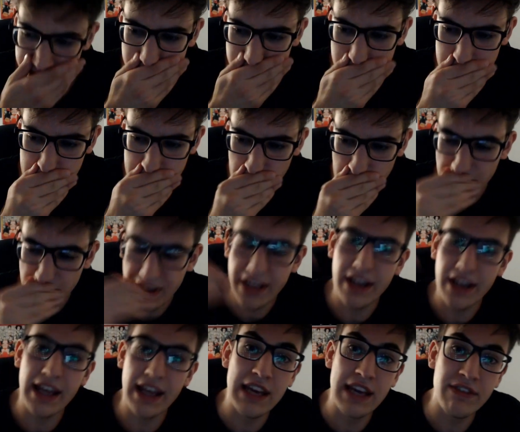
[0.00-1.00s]
So
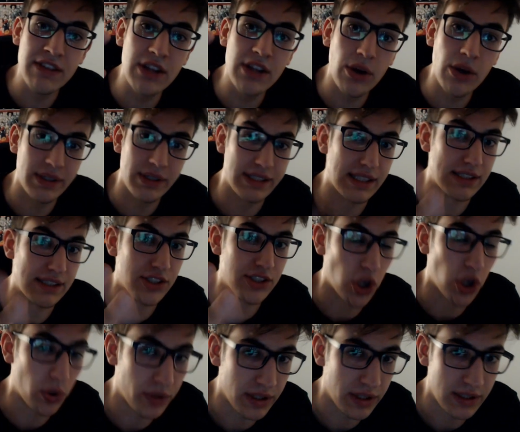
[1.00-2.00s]
even though it's a
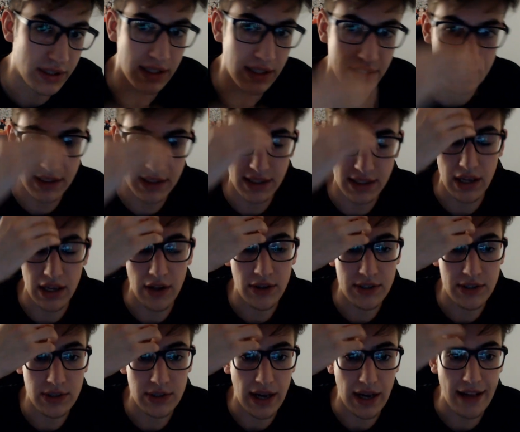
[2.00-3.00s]
shonen, it's
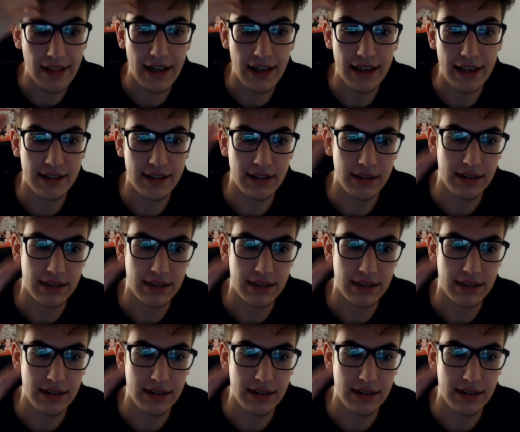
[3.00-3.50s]
also I like